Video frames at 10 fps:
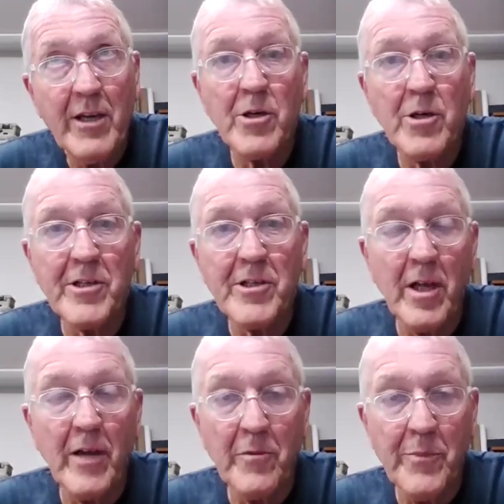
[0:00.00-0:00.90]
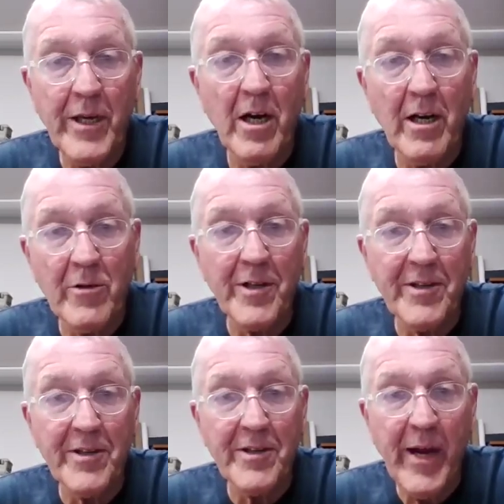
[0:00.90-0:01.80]
a service level beyond
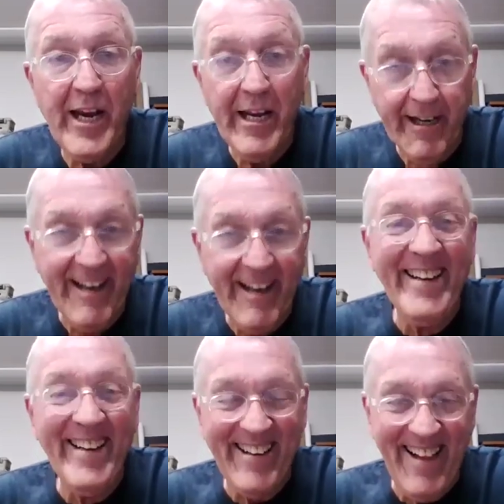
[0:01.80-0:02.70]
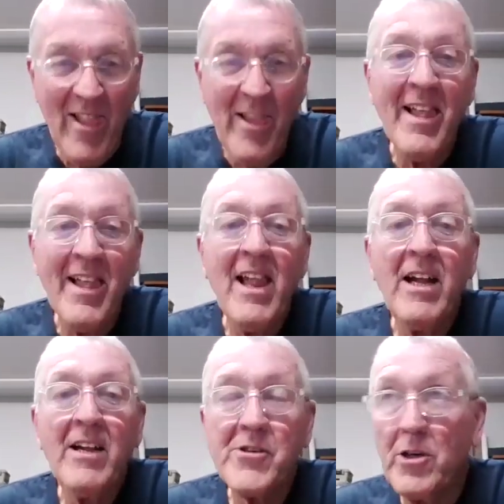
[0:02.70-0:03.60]
what they're paying.
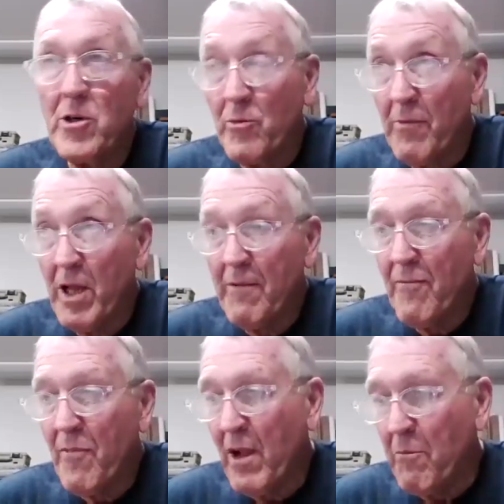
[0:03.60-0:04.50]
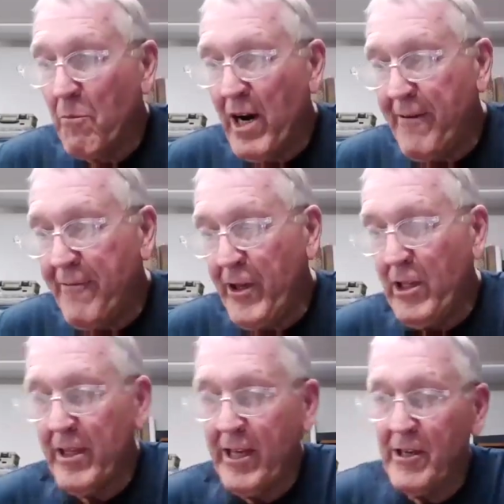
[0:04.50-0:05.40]
So my
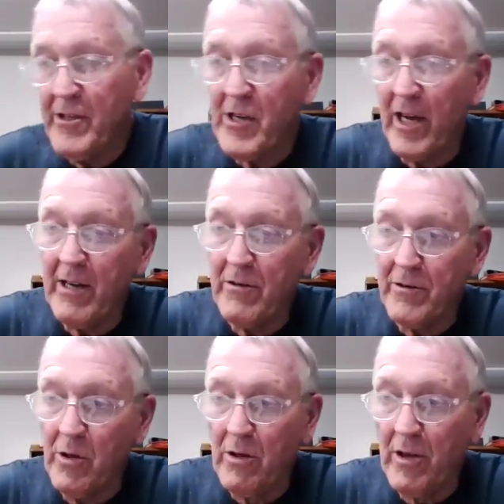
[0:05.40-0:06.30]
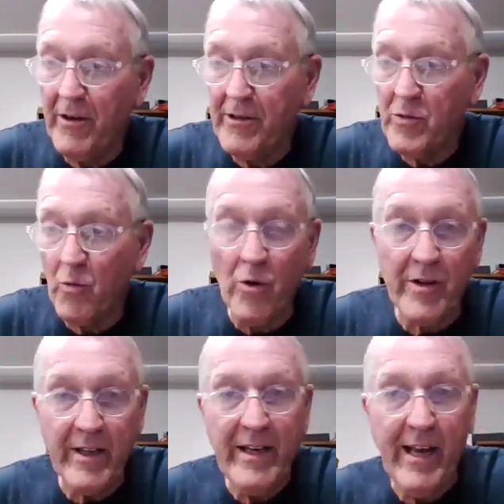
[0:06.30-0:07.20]
feeling is I don't know that it's
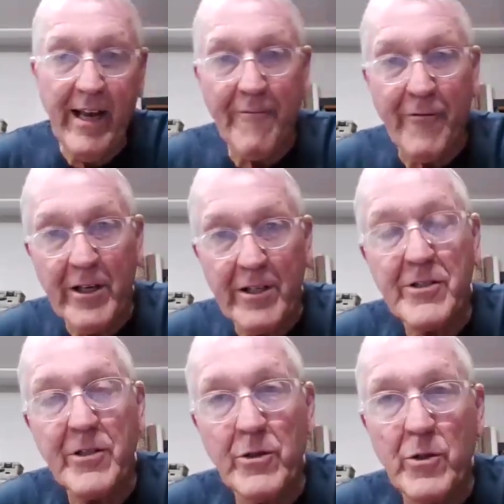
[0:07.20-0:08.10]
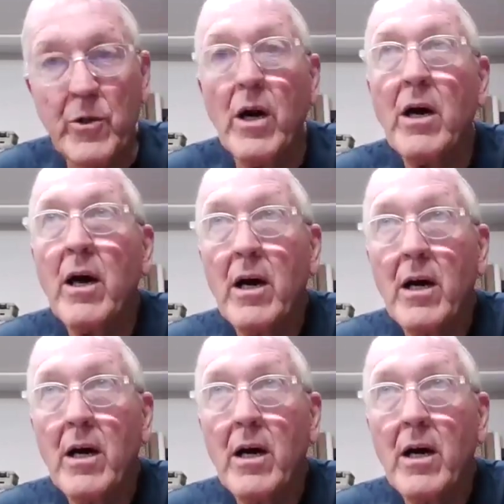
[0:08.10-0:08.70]
worth any effort to